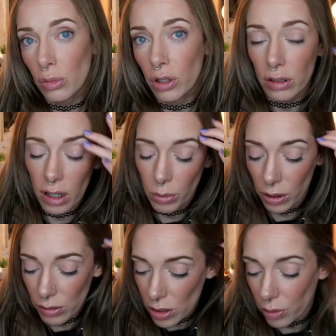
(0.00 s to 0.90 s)
I'm good.
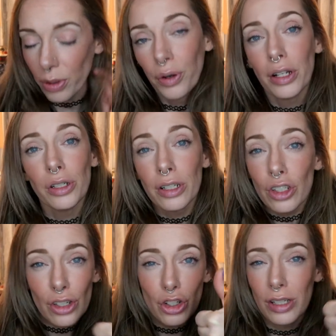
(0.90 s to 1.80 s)
So
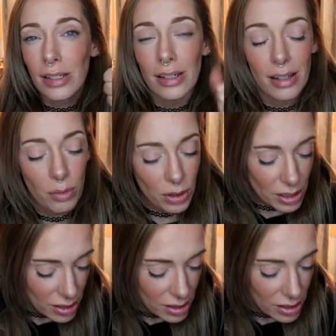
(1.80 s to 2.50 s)
congratulations, Kristi. I'm really